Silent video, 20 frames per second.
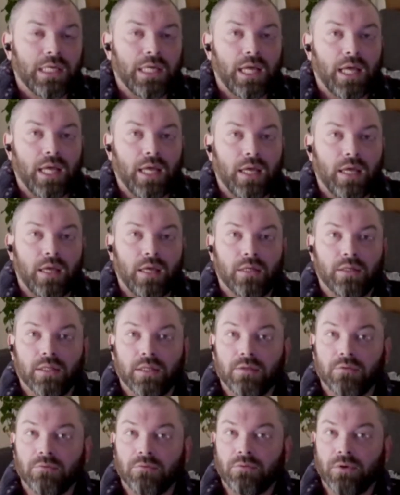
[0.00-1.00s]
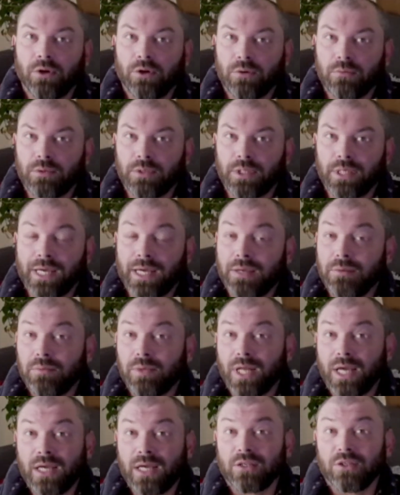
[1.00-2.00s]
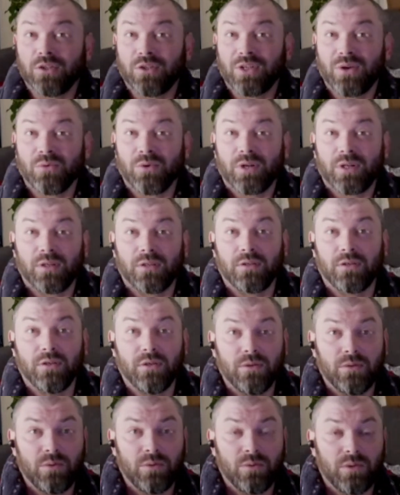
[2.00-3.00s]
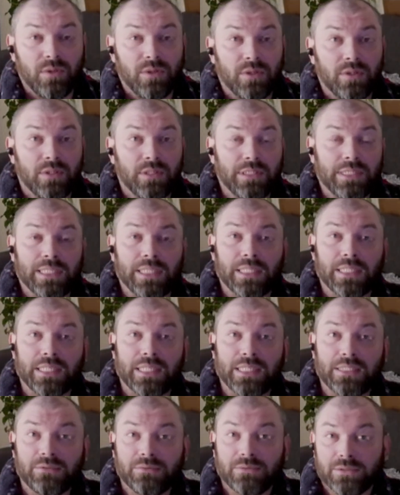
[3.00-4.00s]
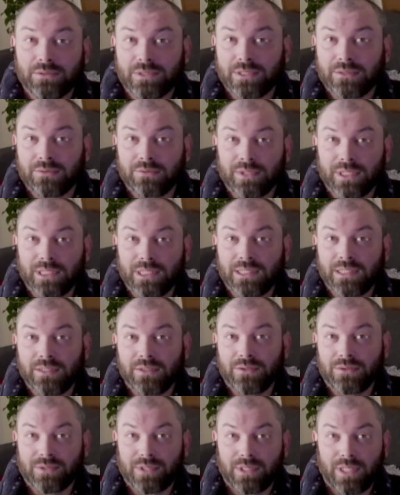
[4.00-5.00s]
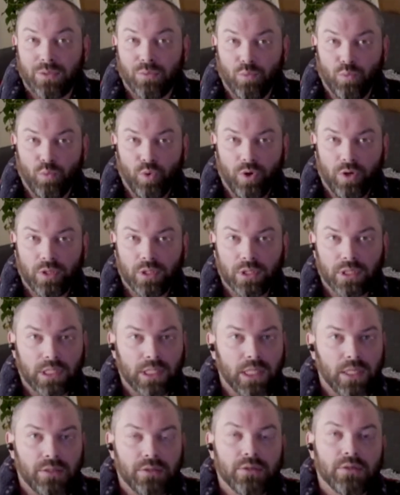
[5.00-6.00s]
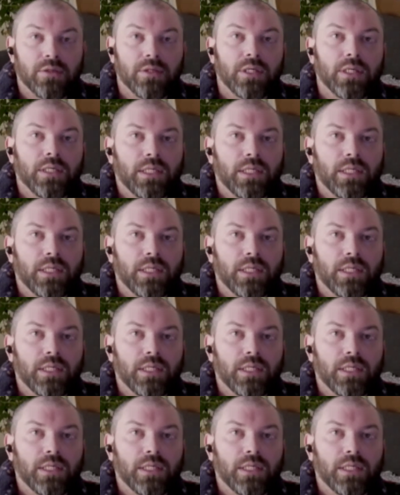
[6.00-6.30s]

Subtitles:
And invariably, I'm not good at writing code, and I don't know how to write things so that they work together.